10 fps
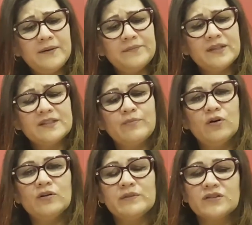This
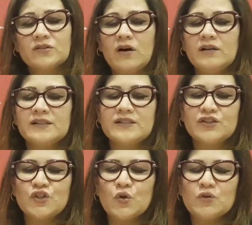poem is called The
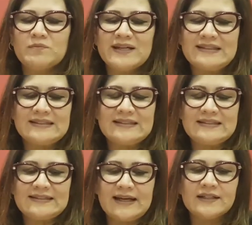
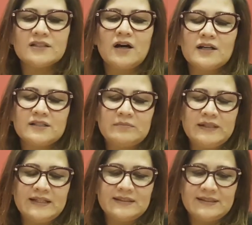Stonemason's Son
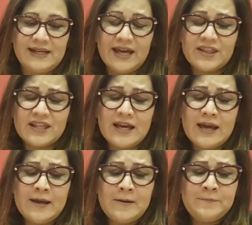Contemplates Death.
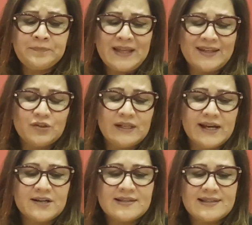And you'll
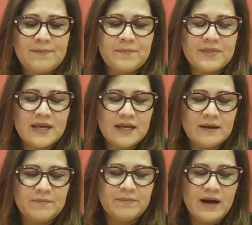hear something
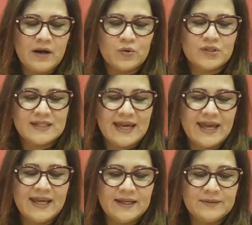about
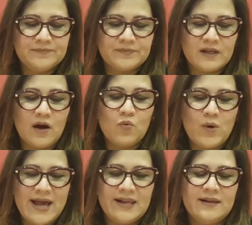a
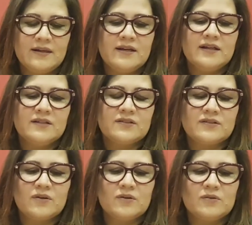well.
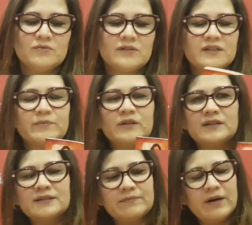So this book
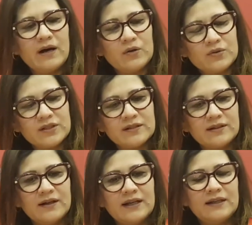is about
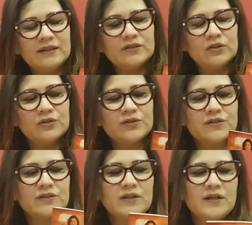
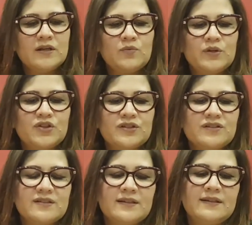Al-Andalus, which
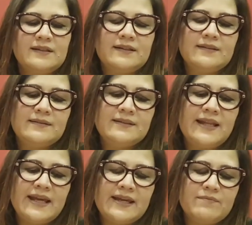is the
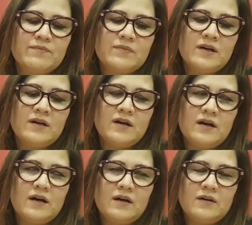name
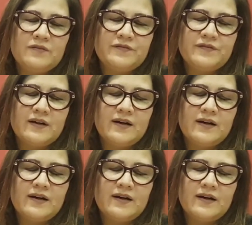of